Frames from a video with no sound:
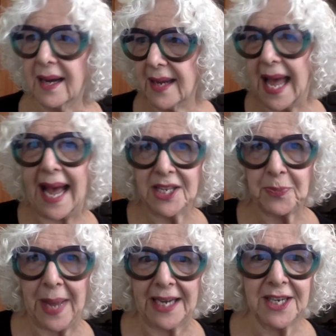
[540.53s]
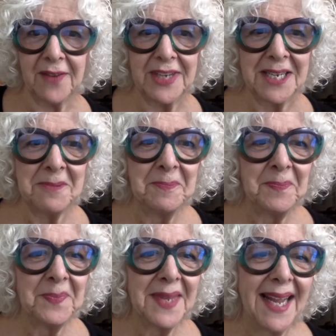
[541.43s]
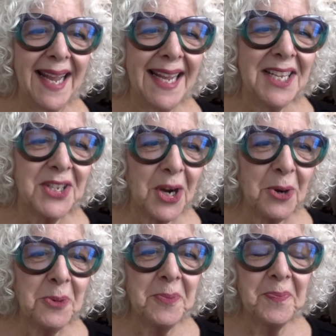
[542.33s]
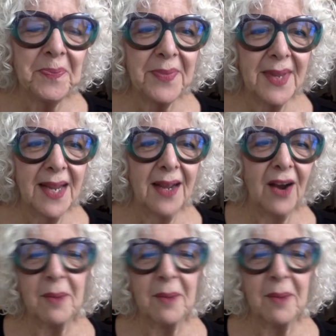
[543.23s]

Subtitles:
aspect of it. So on